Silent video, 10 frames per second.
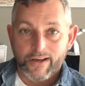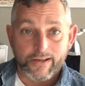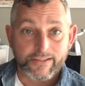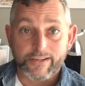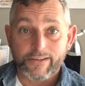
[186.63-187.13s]
I
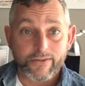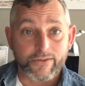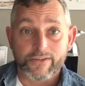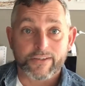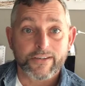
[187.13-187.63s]
said,
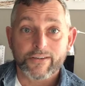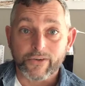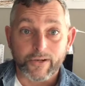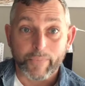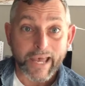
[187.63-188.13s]
dude, you said you were
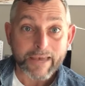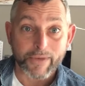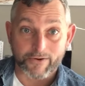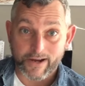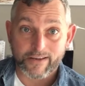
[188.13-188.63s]
going to pay
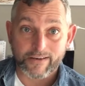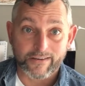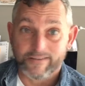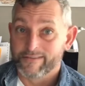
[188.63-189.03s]
me, right?